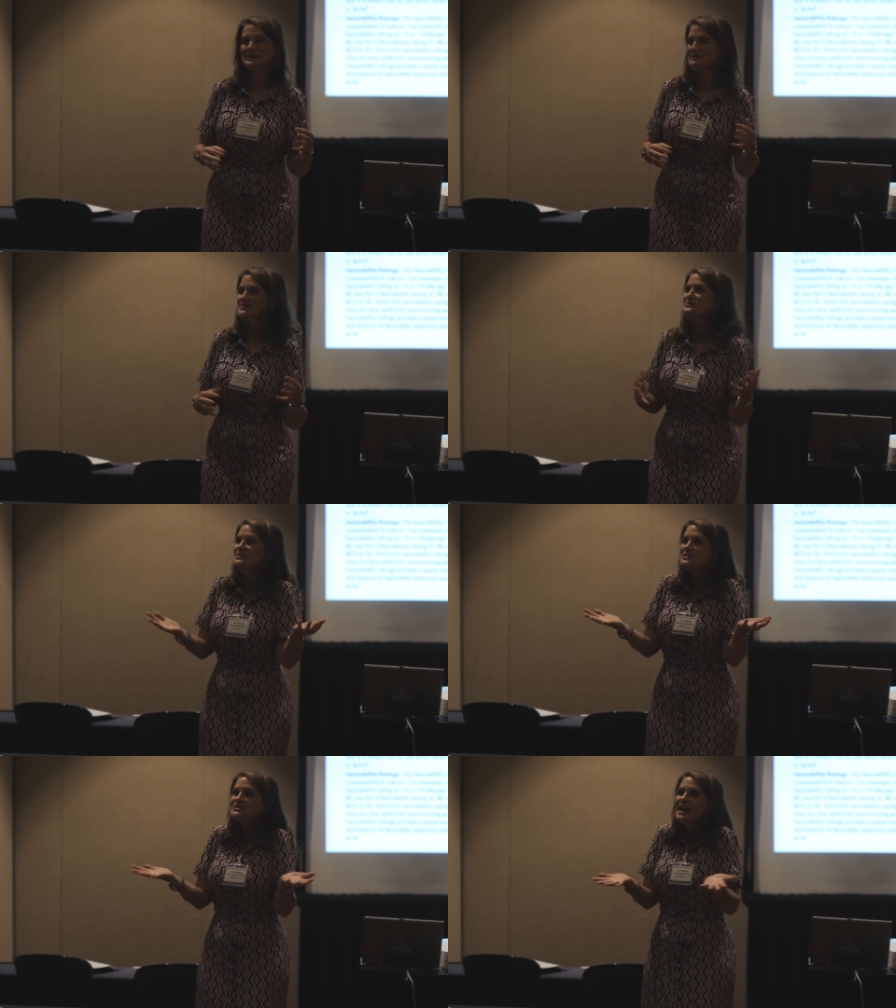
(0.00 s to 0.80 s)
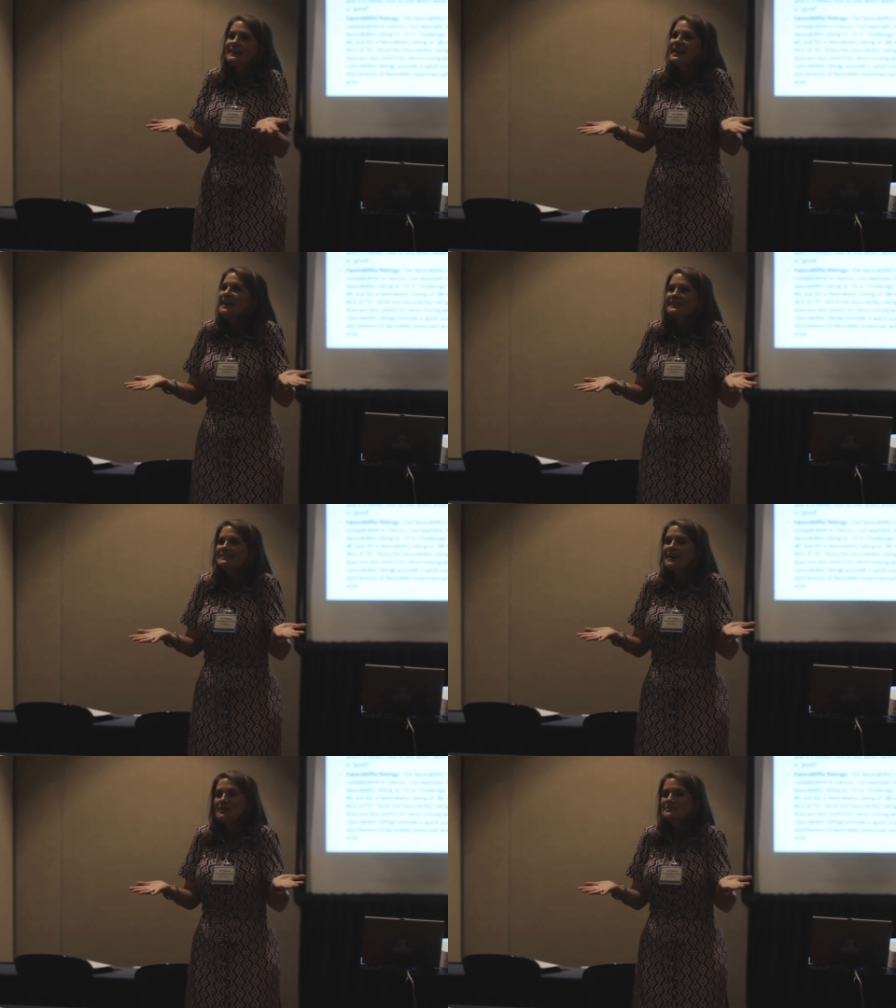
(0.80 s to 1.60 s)
And we, we just had
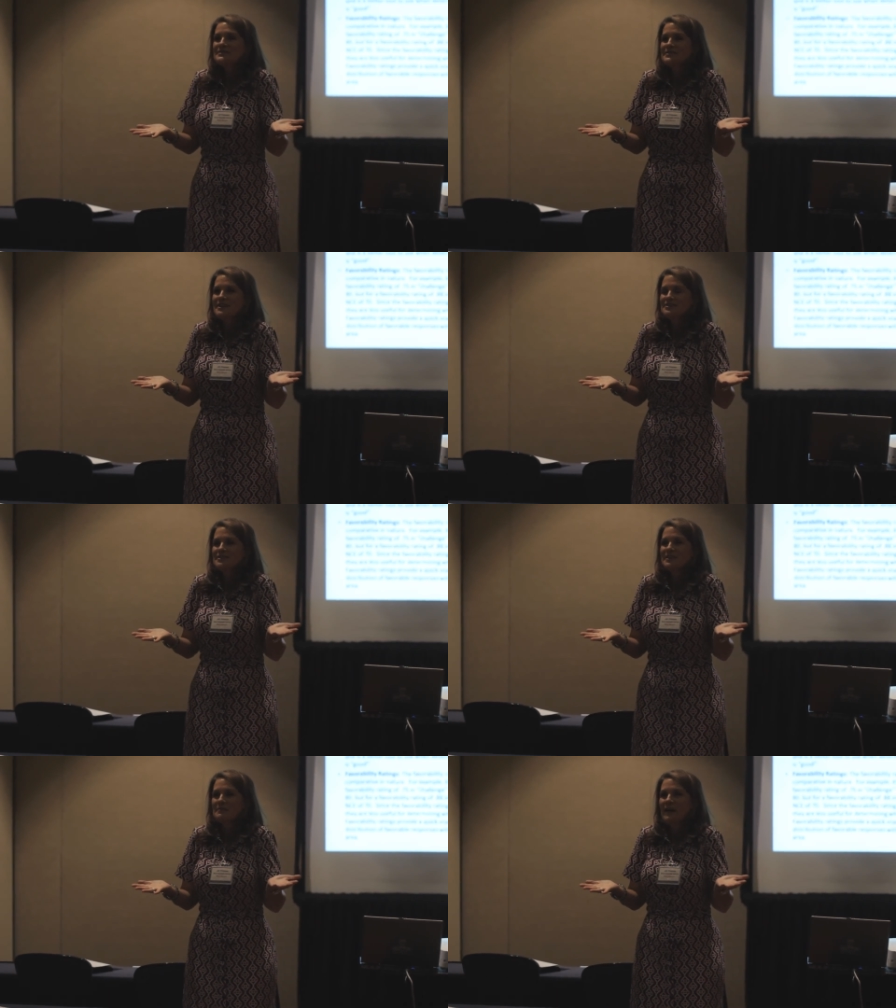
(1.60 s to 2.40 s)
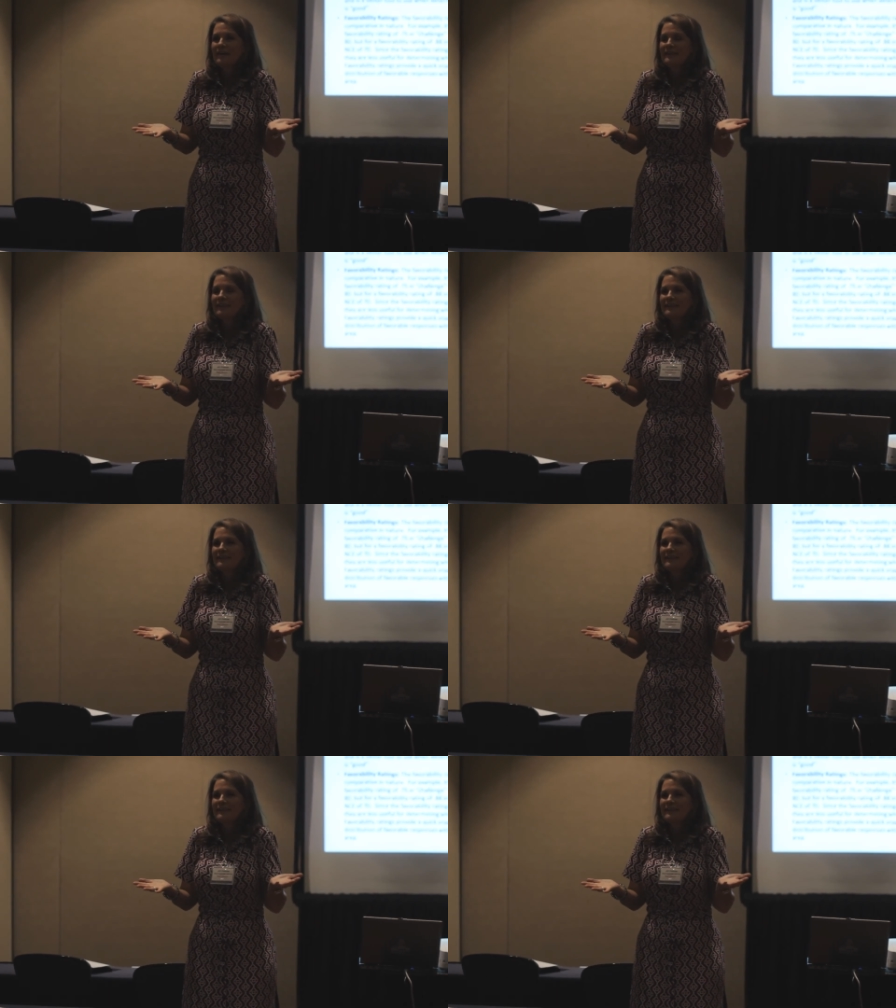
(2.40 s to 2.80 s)
candid conversation about,